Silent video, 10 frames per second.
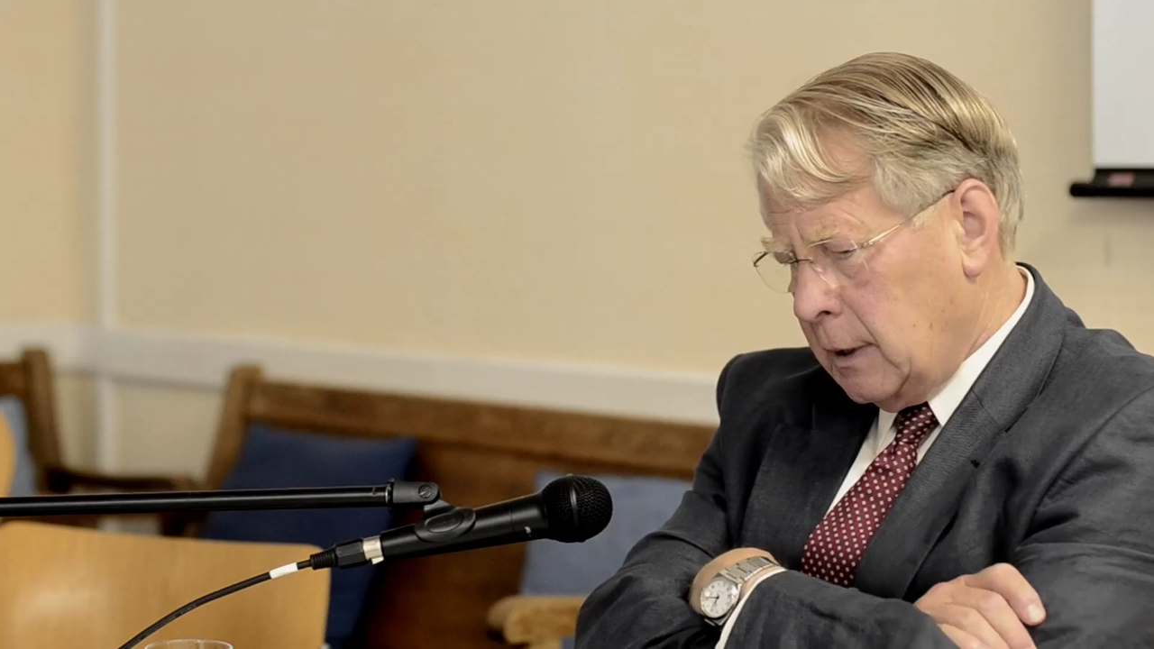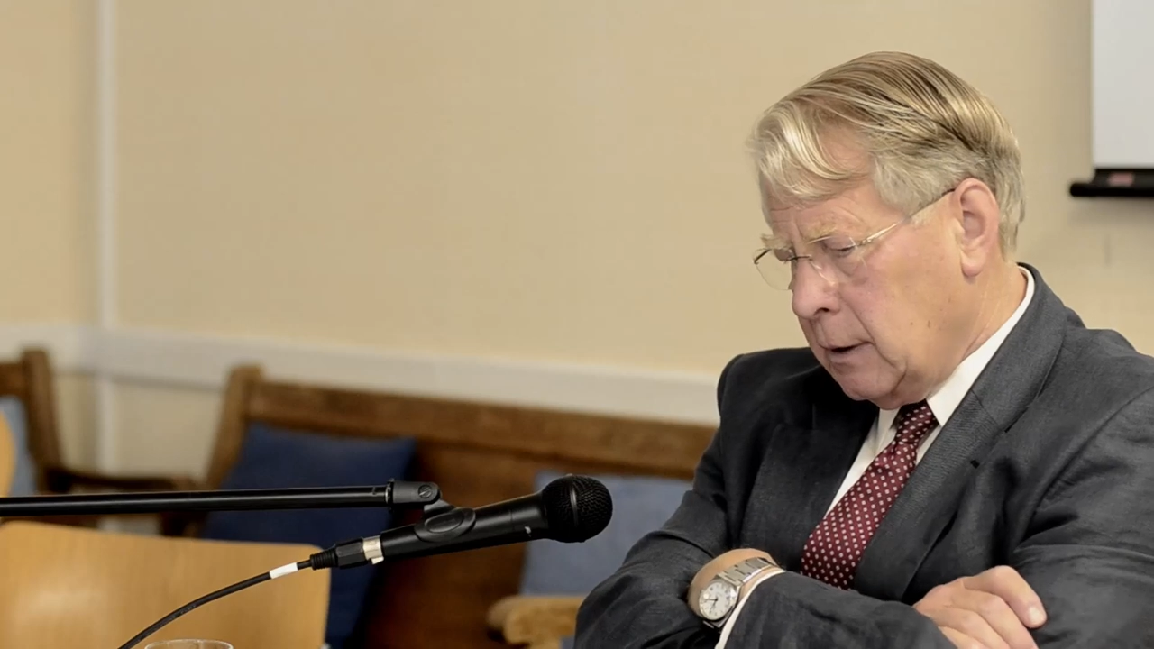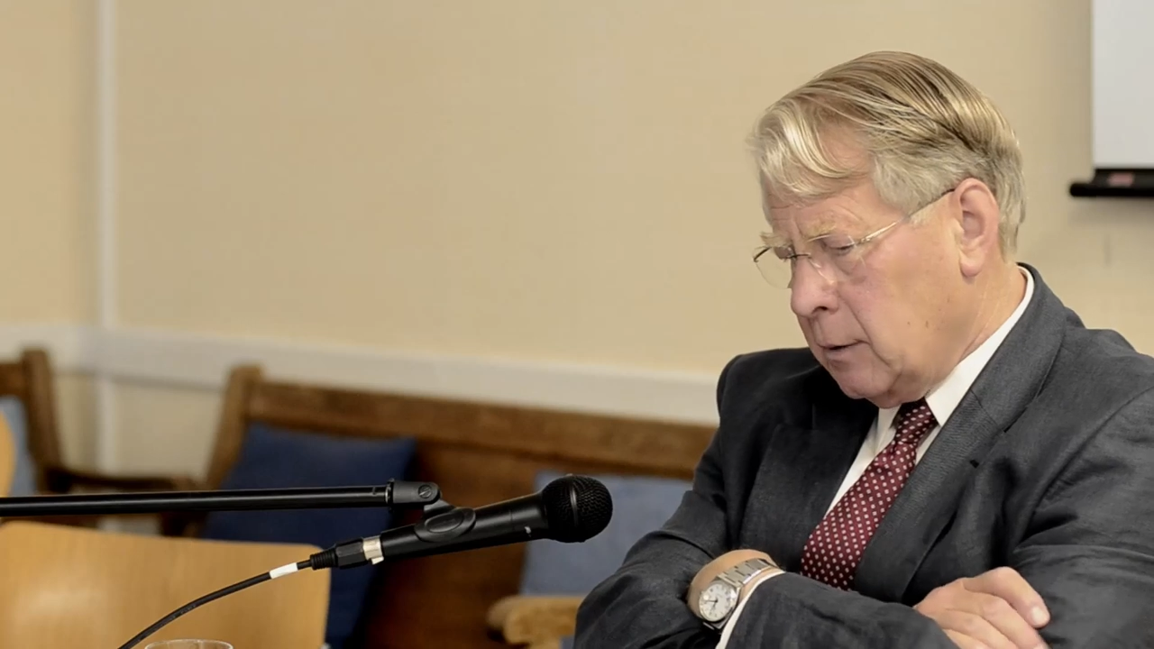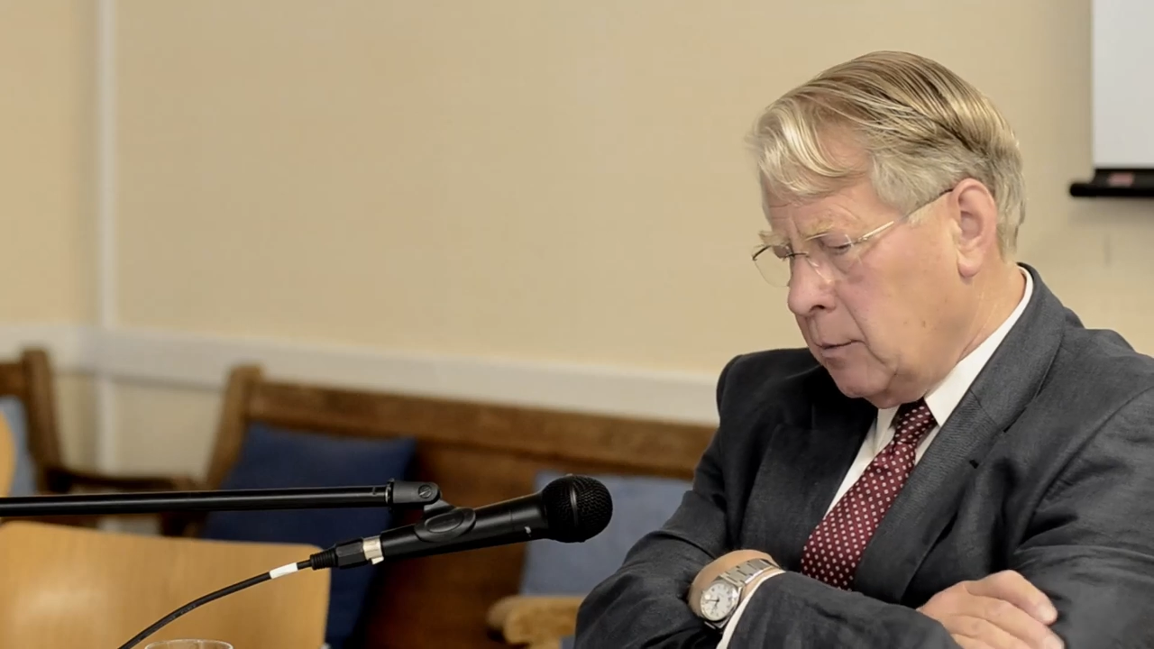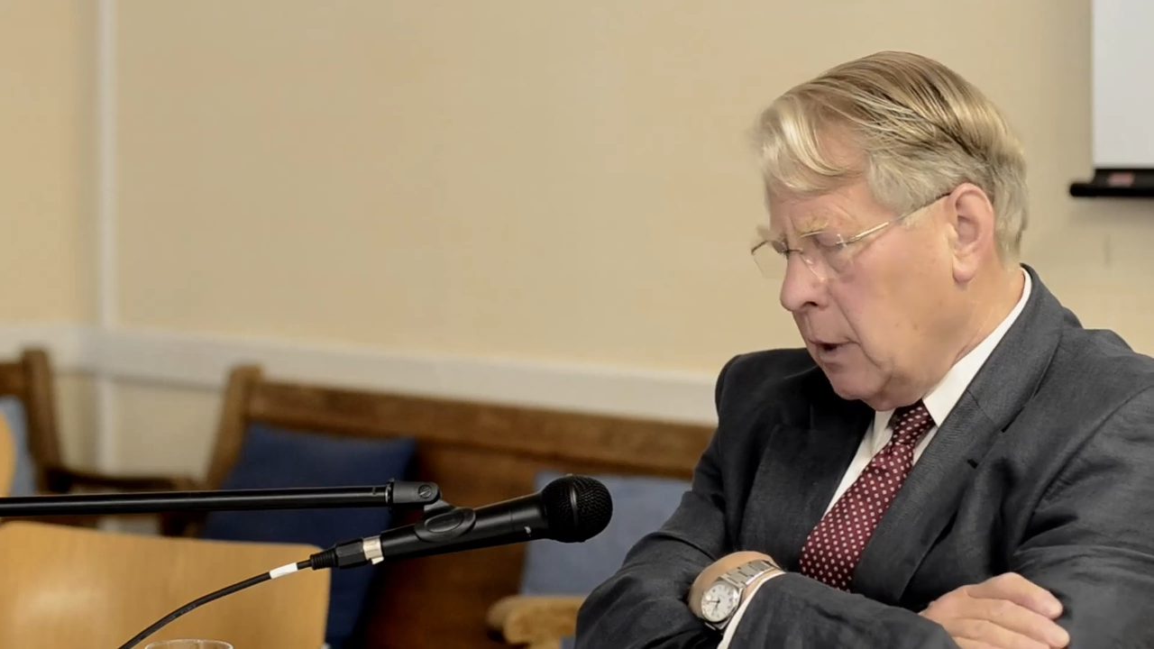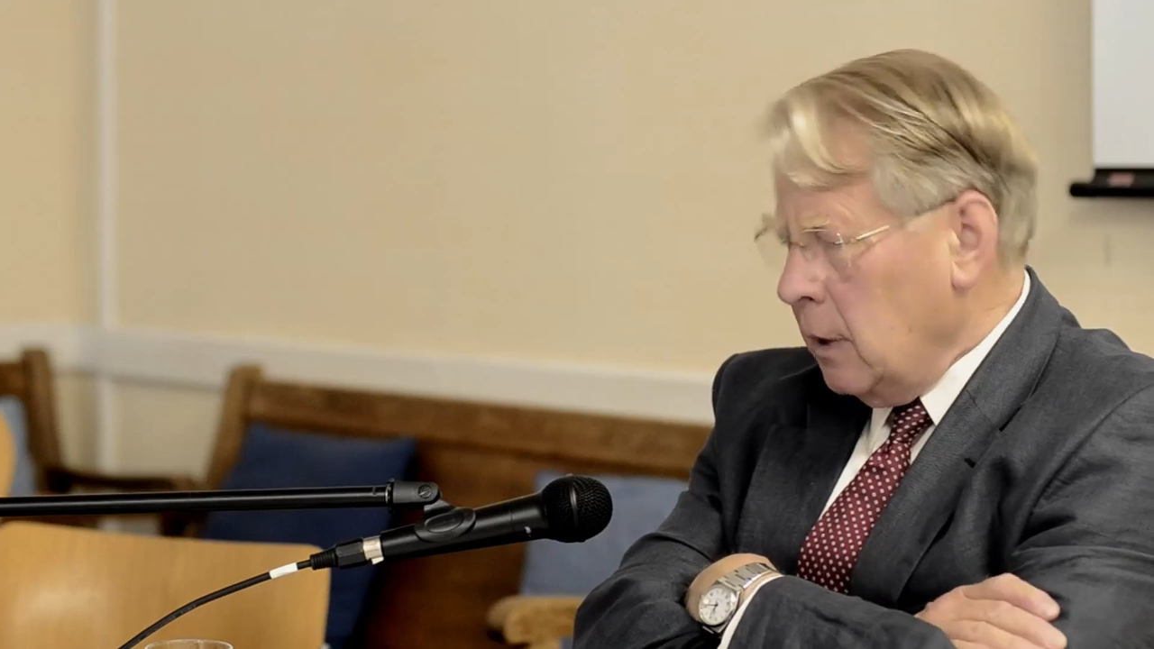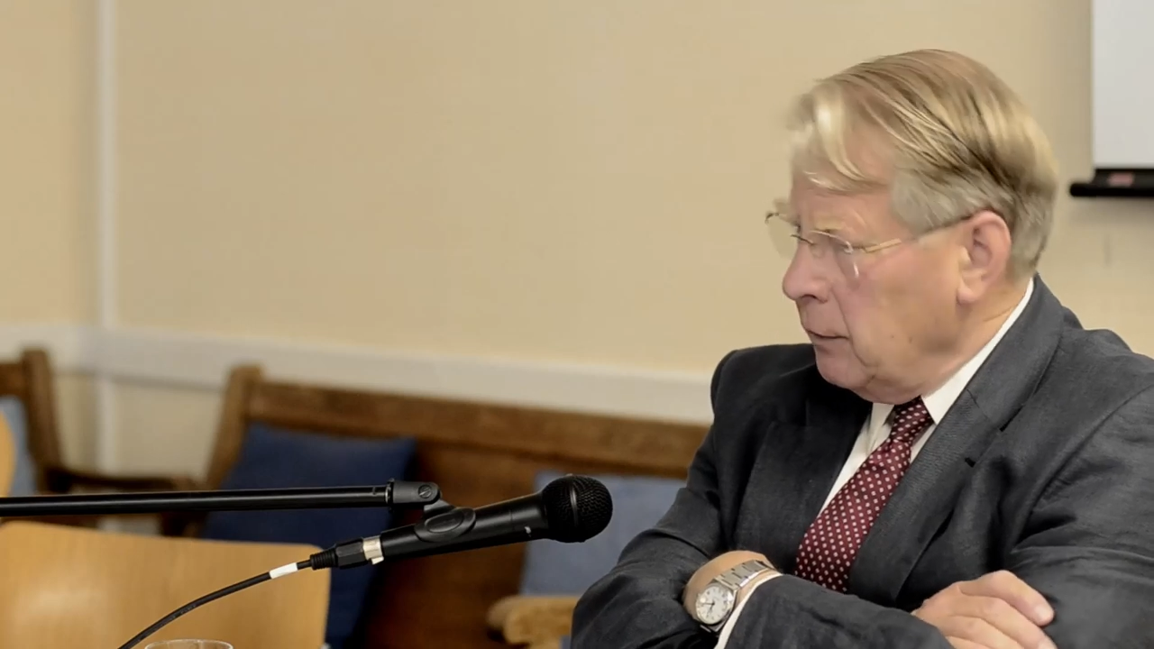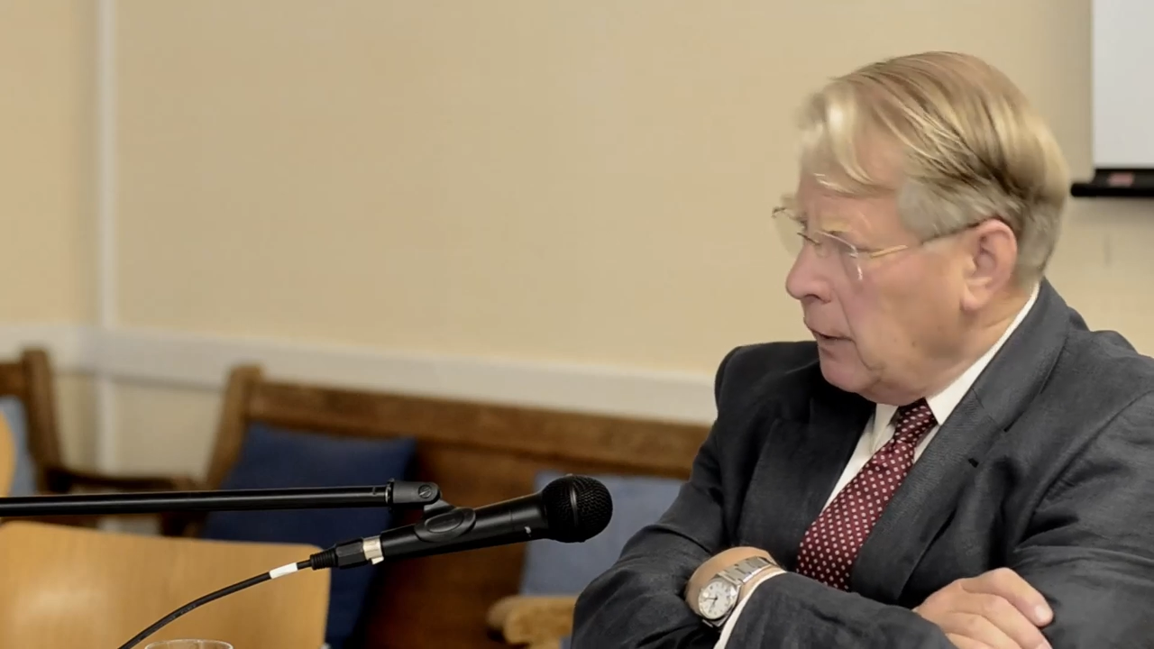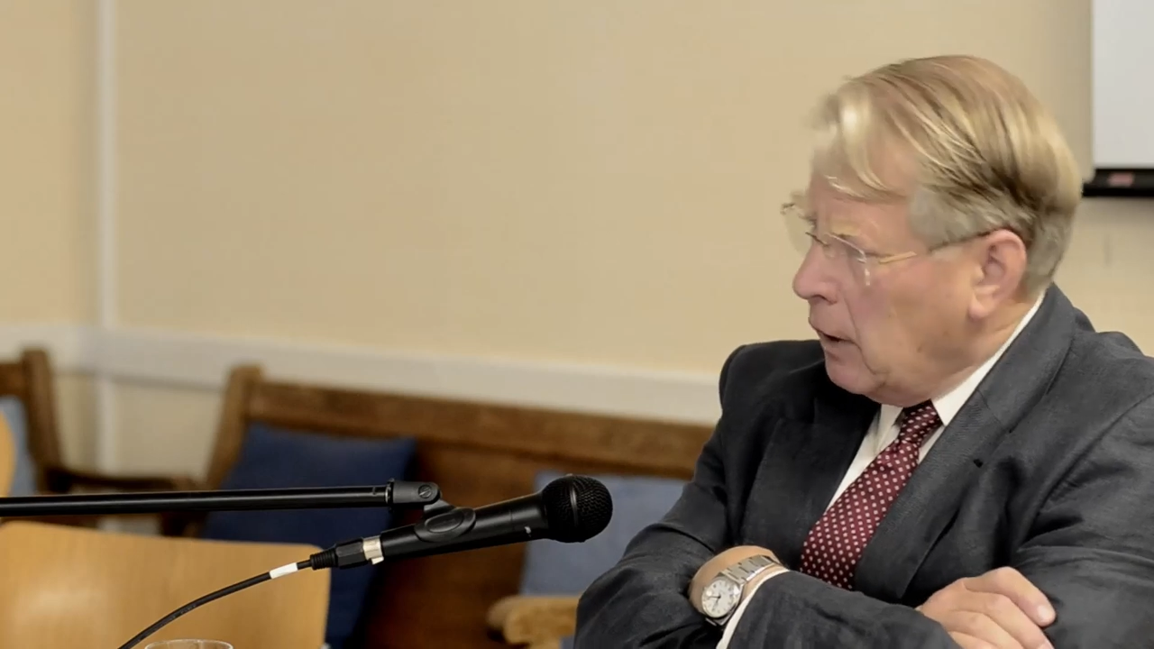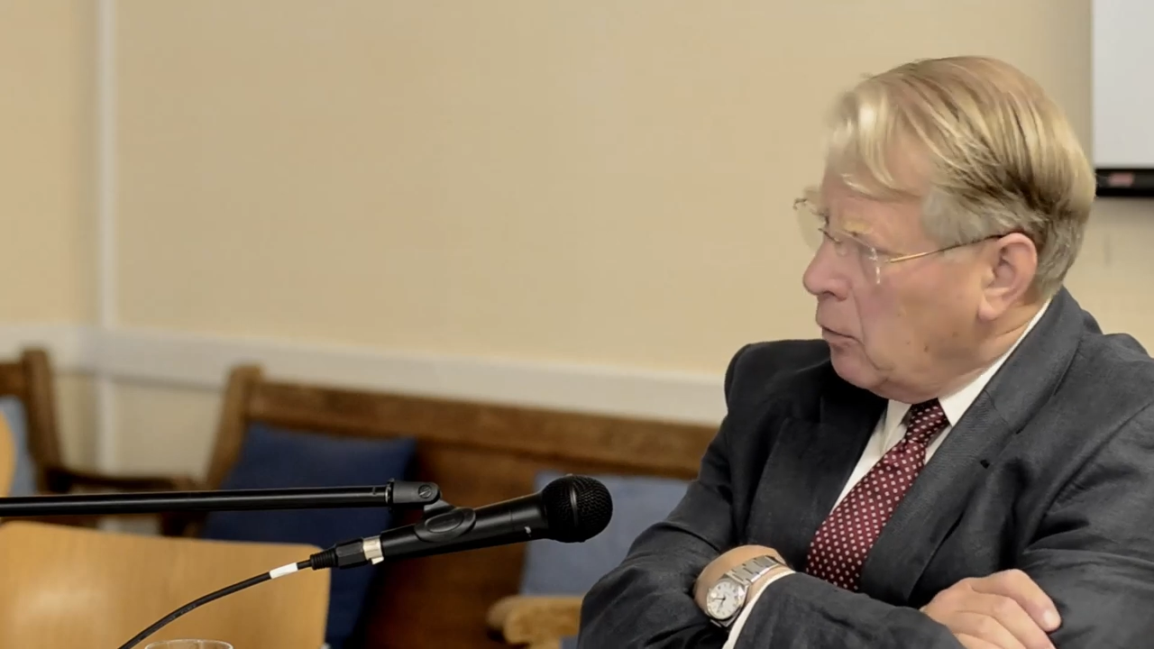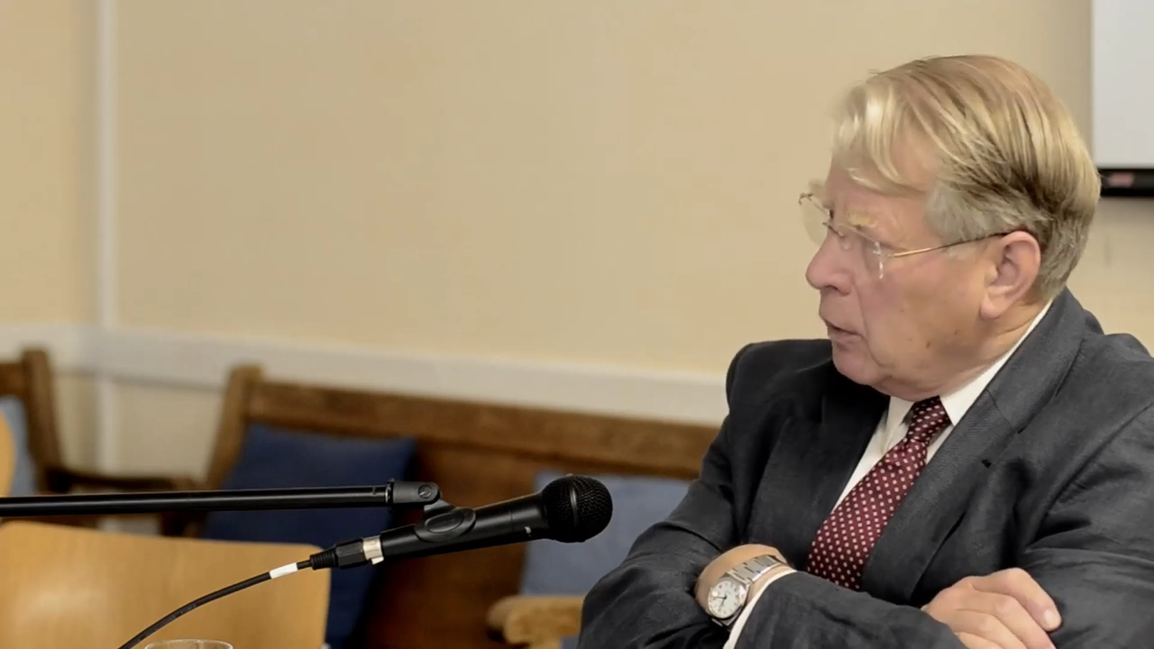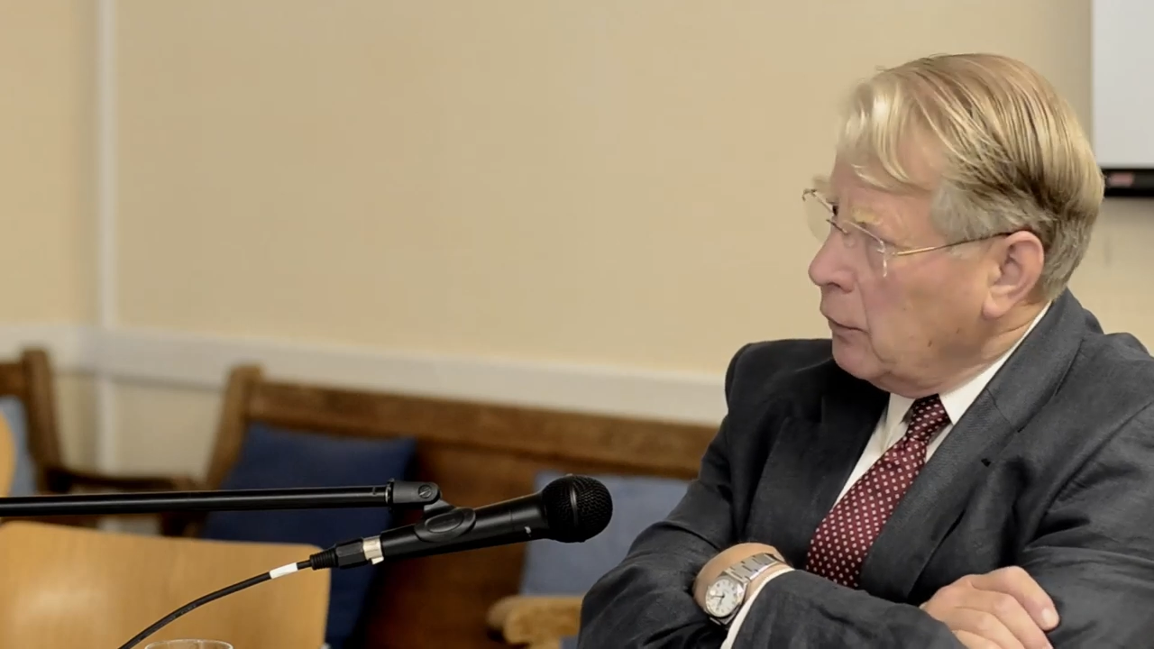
Kingdom, there will